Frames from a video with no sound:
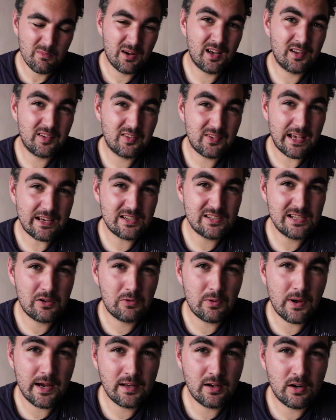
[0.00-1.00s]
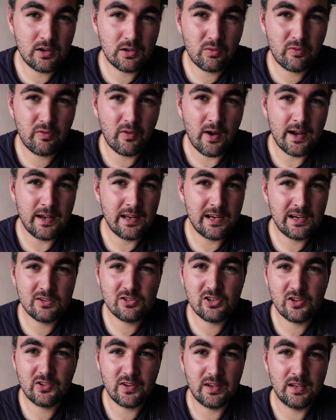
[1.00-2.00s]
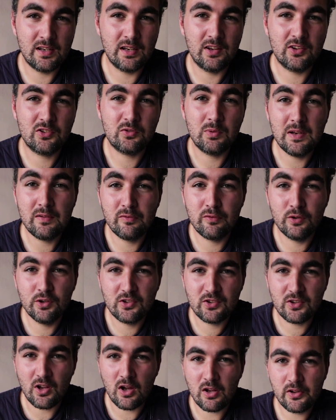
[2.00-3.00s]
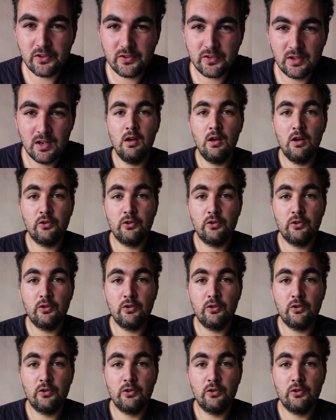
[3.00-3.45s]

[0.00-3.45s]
because it's actually quite hard to find here just in the street food stalls.